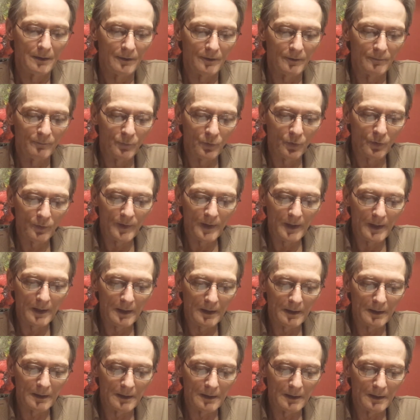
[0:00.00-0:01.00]
the more
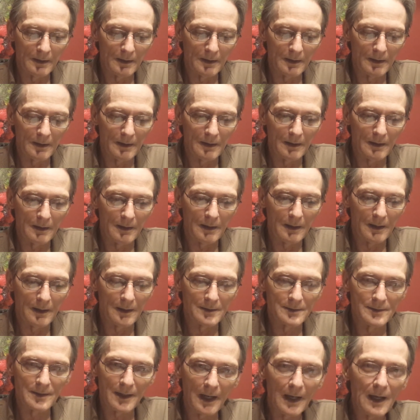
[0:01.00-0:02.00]
they
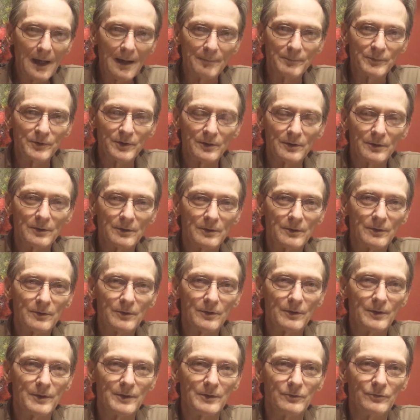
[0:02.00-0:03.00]
adapt
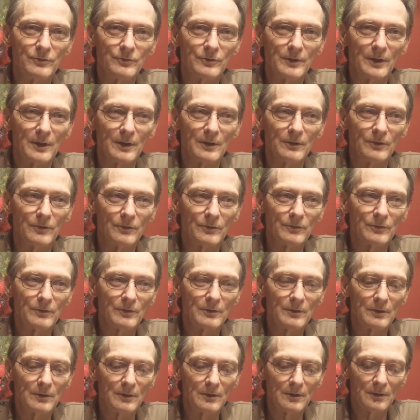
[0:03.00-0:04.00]
to these sins,
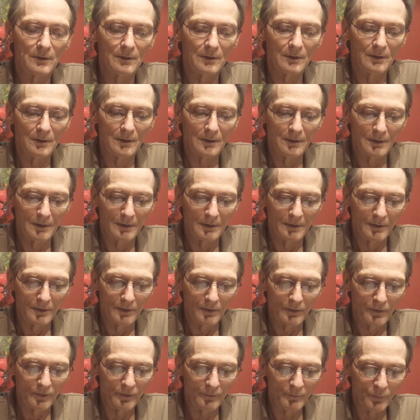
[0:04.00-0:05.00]

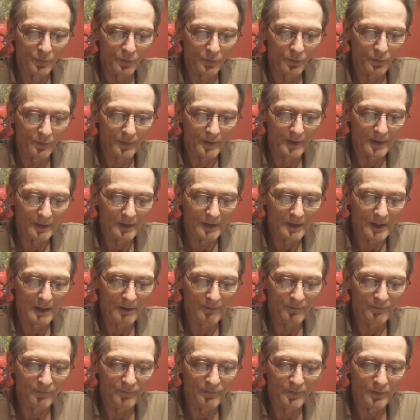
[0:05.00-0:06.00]
the more that they
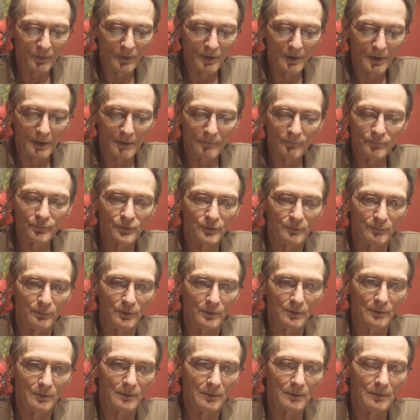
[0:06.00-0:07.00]
feel
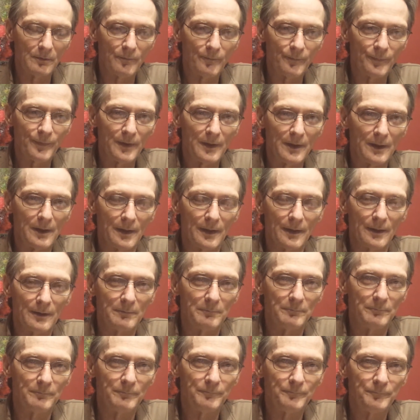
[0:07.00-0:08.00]
comfortable in
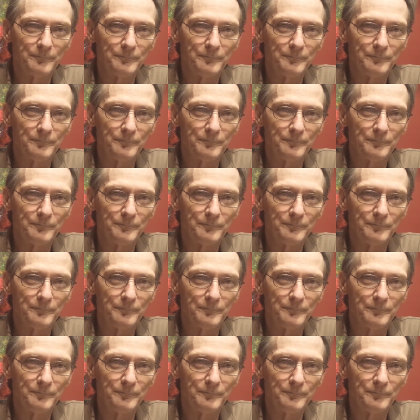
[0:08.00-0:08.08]
them.